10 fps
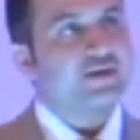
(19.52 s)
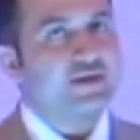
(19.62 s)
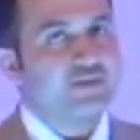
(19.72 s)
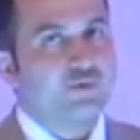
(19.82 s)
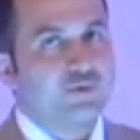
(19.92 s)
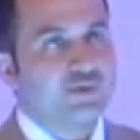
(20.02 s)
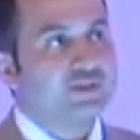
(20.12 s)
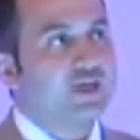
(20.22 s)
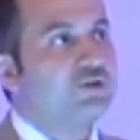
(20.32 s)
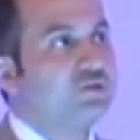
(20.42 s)
late before the
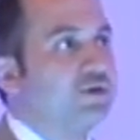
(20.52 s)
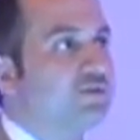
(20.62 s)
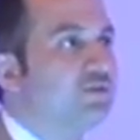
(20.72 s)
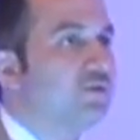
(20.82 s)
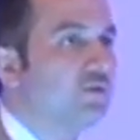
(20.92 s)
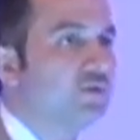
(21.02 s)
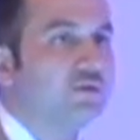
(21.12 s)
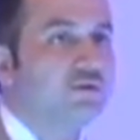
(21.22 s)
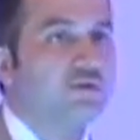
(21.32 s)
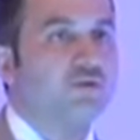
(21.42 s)
schedule. So
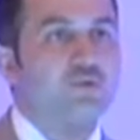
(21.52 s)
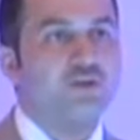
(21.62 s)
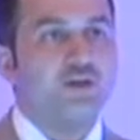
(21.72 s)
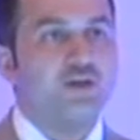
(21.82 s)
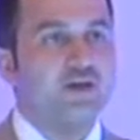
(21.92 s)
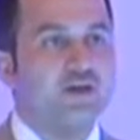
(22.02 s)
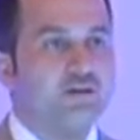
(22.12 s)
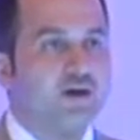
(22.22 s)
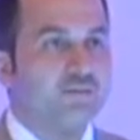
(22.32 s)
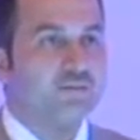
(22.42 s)
Dr. Mushira going to
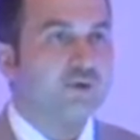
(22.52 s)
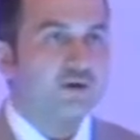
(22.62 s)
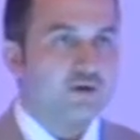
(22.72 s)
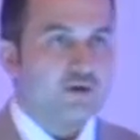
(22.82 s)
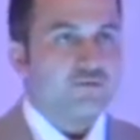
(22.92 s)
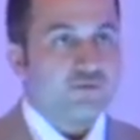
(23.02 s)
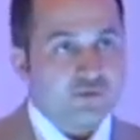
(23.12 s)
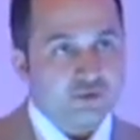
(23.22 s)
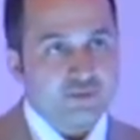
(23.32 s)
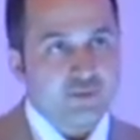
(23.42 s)
time for
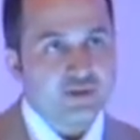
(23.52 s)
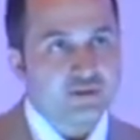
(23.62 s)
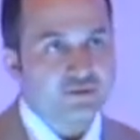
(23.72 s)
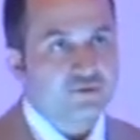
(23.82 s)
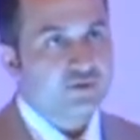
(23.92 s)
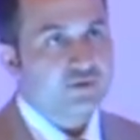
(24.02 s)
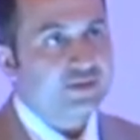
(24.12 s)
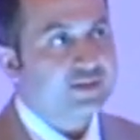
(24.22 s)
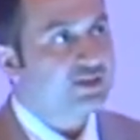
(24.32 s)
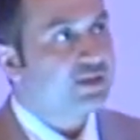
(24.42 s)
30 minutes for the
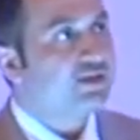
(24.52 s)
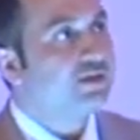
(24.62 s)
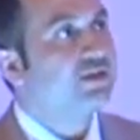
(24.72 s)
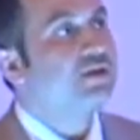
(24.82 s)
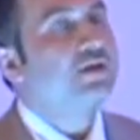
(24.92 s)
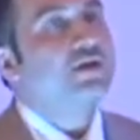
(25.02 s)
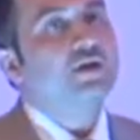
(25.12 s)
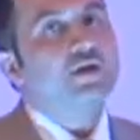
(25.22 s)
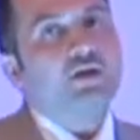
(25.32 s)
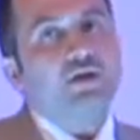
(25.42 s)
session.
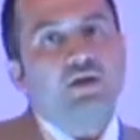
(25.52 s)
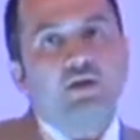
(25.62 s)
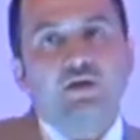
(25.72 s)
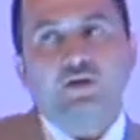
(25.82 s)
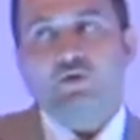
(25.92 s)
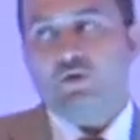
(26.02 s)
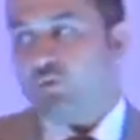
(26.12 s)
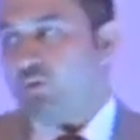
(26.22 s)
So